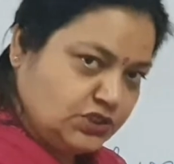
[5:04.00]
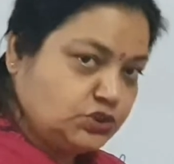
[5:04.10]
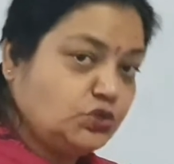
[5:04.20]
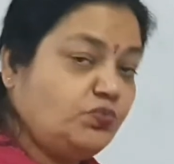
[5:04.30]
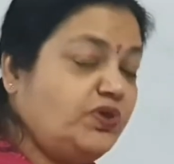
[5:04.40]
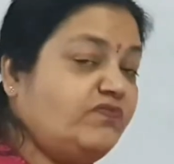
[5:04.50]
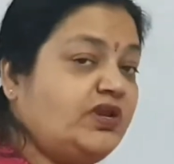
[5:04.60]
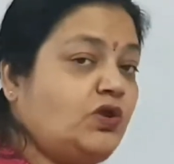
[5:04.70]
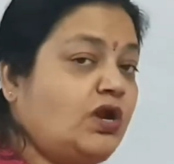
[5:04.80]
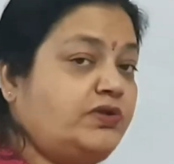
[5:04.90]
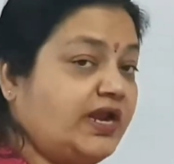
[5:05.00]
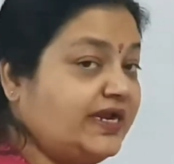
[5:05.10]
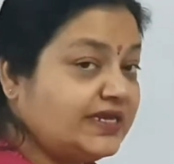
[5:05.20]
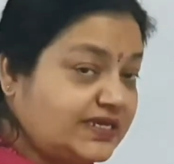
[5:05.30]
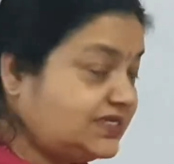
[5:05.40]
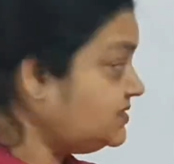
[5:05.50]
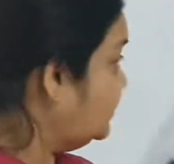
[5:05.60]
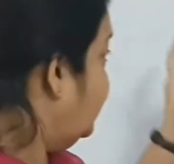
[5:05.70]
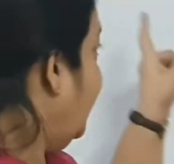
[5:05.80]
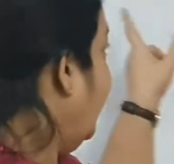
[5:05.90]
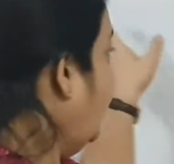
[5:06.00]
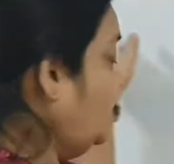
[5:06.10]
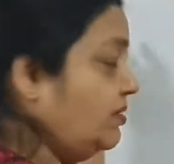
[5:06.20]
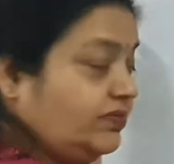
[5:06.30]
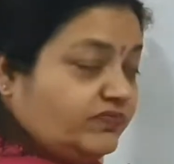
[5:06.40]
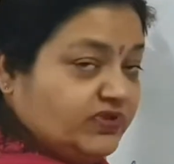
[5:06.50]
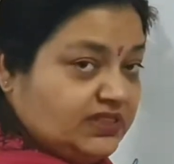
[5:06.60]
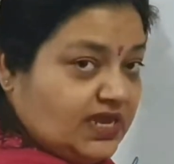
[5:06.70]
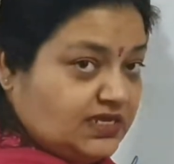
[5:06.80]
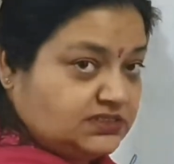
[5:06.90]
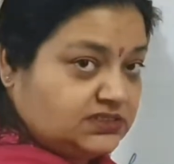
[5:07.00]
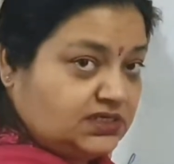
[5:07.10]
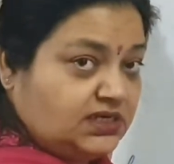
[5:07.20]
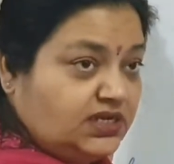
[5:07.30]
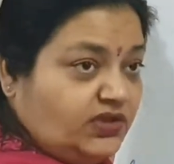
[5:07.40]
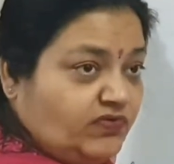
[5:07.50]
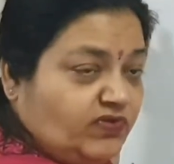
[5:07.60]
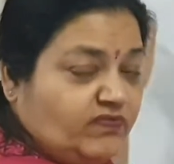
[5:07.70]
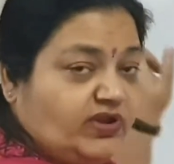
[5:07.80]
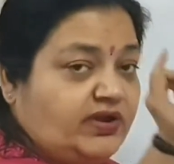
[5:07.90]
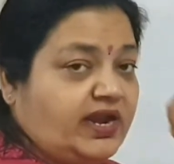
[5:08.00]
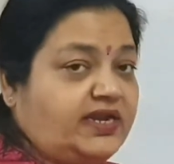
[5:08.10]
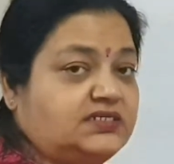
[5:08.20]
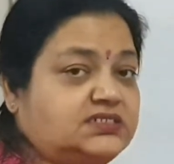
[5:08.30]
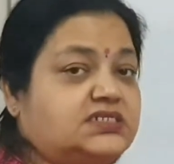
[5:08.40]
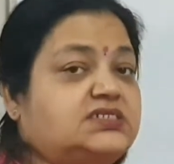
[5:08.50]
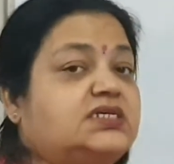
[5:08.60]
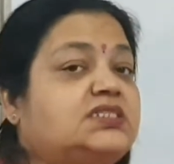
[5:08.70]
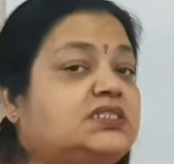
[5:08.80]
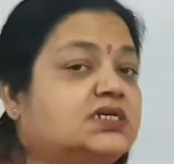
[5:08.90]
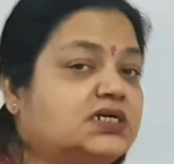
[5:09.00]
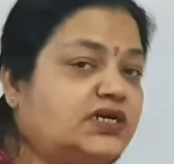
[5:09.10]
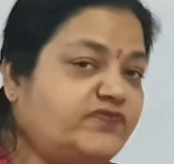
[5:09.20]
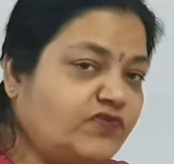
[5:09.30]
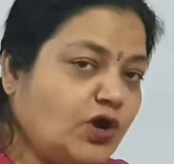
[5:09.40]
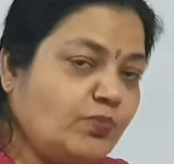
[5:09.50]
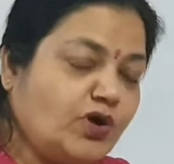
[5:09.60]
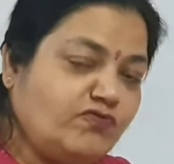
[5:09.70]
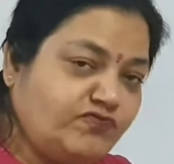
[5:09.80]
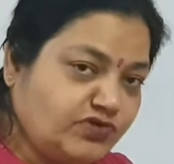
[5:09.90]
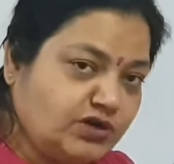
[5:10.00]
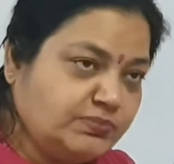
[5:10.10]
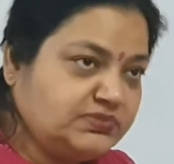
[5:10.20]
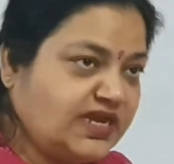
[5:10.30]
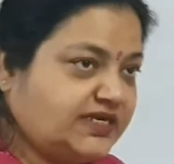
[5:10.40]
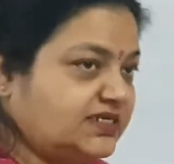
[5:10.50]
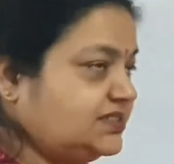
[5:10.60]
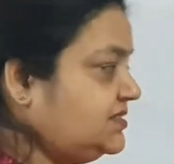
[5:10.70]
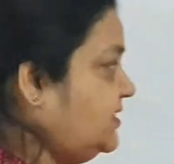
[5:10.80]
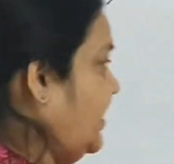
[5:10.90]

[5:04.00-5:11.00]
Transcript: So we will not write is there with the answer. We will write just the third form of verb, that is